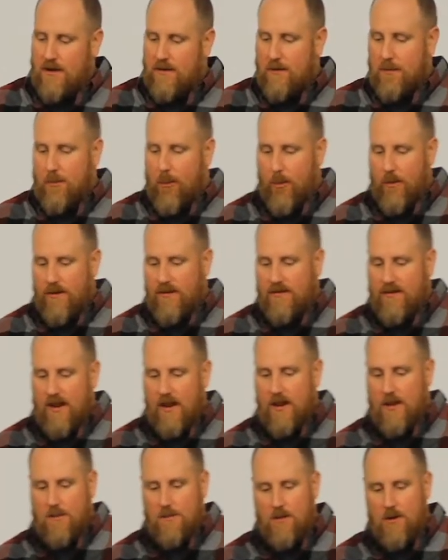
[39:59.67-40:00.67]
It's important to
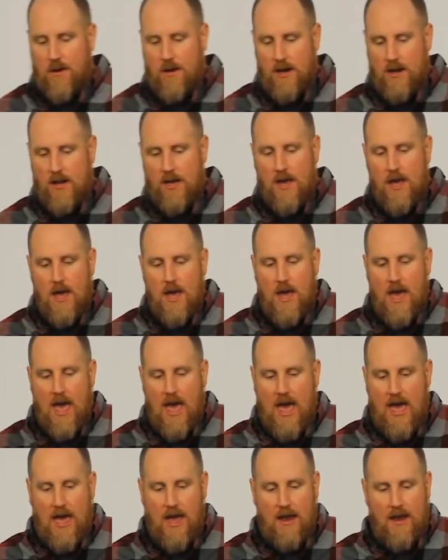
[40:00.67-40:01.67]
stay in community
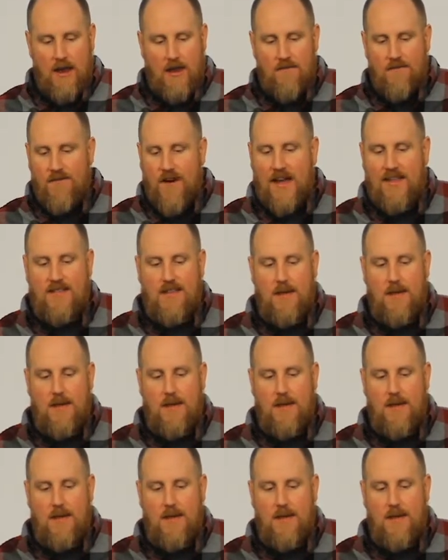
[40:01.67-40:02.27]
and invite